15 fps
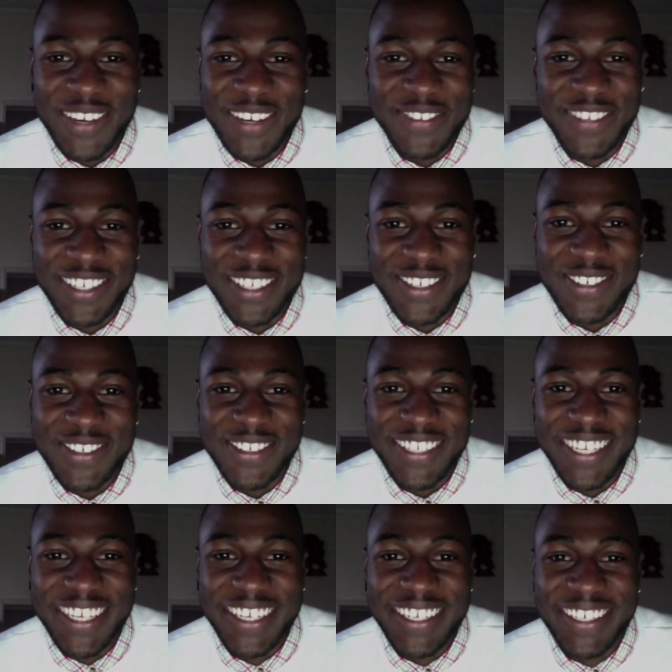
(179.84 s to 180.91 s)
whatever it's called.
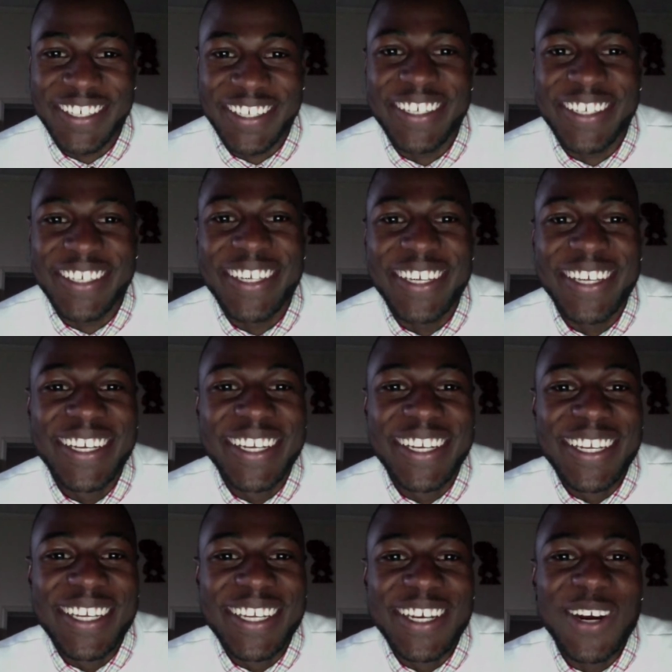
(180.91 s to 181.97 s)

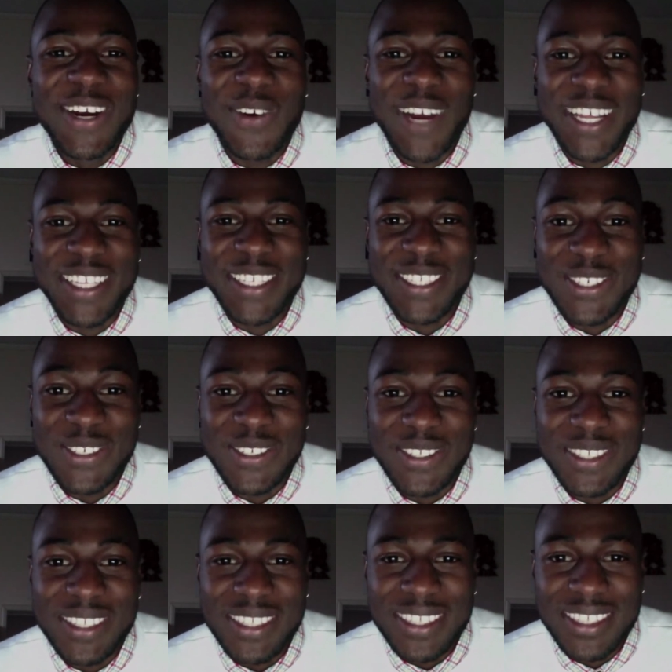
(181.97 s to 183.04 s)
Why did you
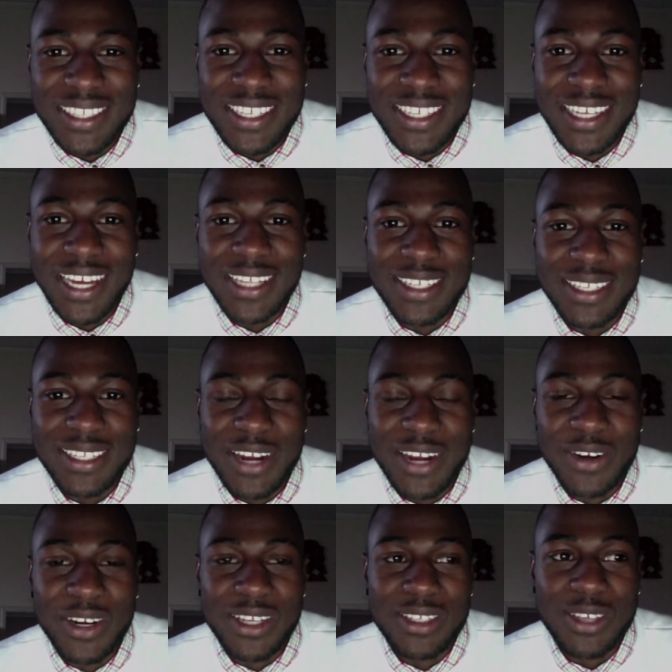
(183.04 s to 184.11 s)
decide to
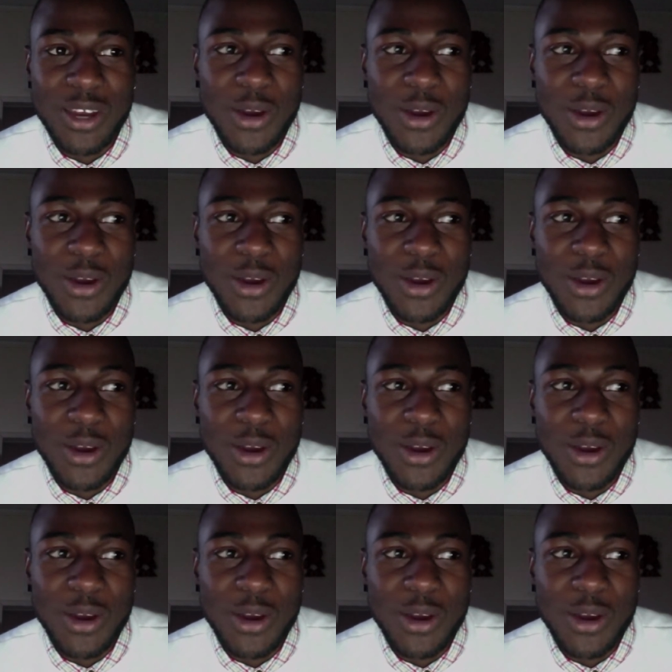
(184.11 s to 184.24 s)
direct? I